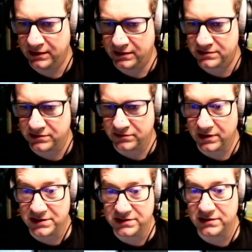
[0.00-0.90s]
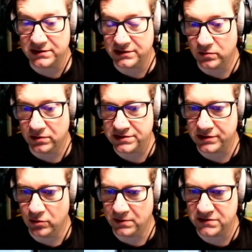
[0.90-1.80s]
So ideally you want it
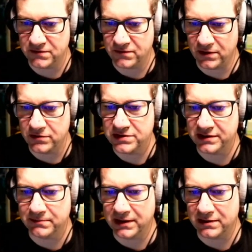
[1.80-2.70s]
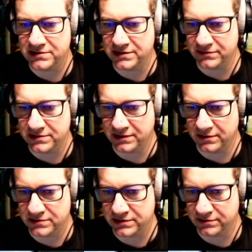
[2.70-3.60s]
almost floating, balancing on its
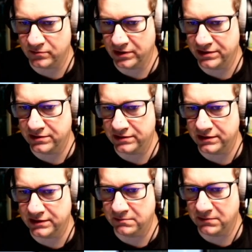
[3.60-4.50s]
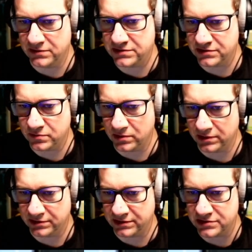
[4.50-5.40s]
own, so that when the motors
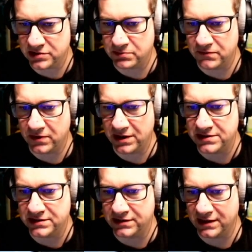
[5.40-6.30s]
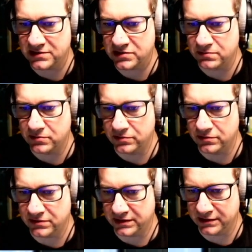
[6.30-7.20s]
work, they're just providing that
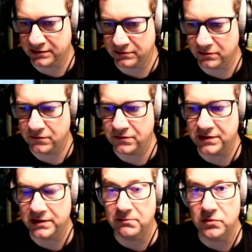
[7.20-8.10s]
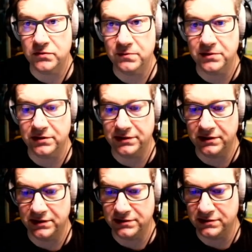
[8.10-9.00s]
smoothing of the movement
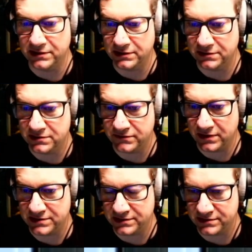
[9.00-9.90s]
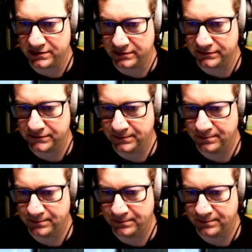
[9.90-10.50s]
in the device itself.